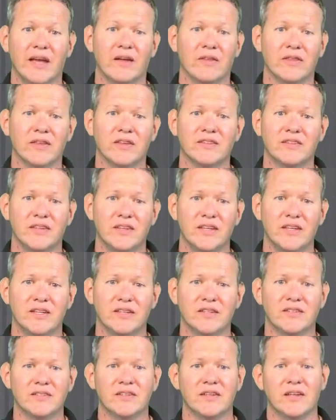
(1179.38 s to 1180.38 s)
Now, this
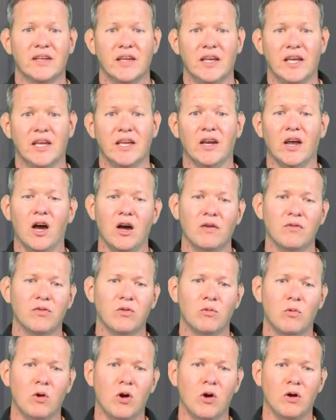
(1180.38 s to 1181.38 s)
is an
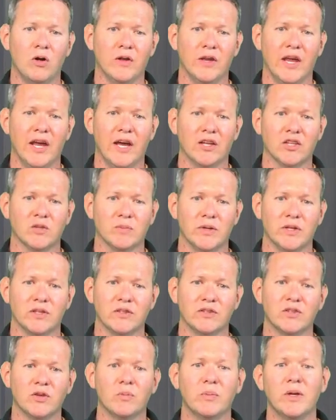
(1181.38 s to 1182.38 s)
off-the-wall
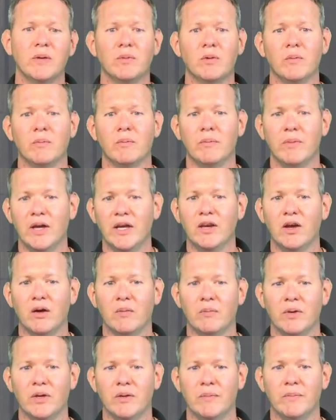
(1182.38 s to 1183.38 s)
announcement, so people may
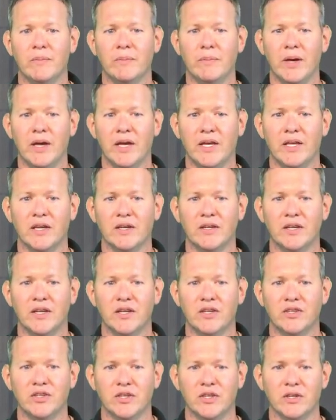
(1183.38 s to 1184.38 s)
not be paying
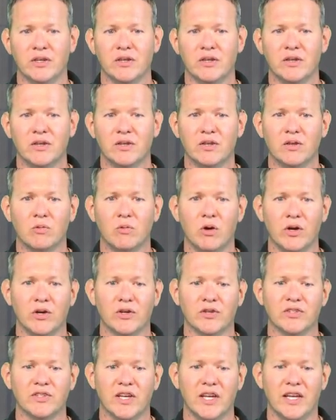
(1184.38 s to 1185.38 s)
attention to
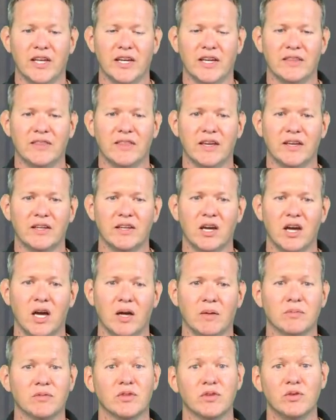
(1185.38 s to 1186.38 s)
what you're saying at that
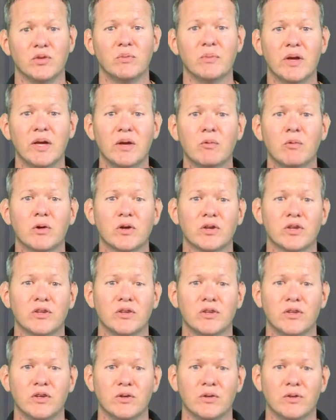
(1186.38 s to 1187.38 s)
time. So you may
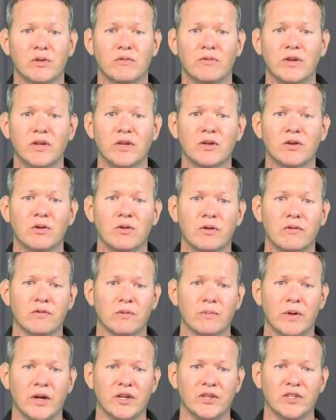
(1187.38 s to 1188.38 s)
want to do the vehicle
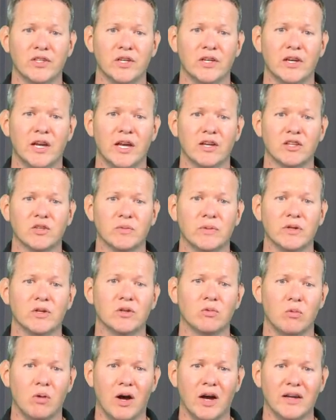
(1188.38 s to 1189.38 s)
information
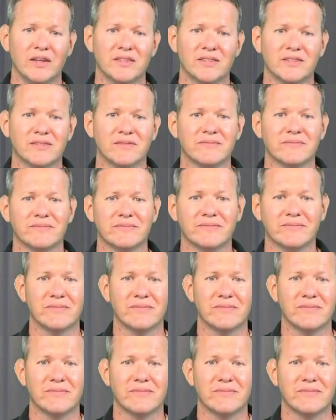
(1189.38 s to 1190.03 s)
announcement twice.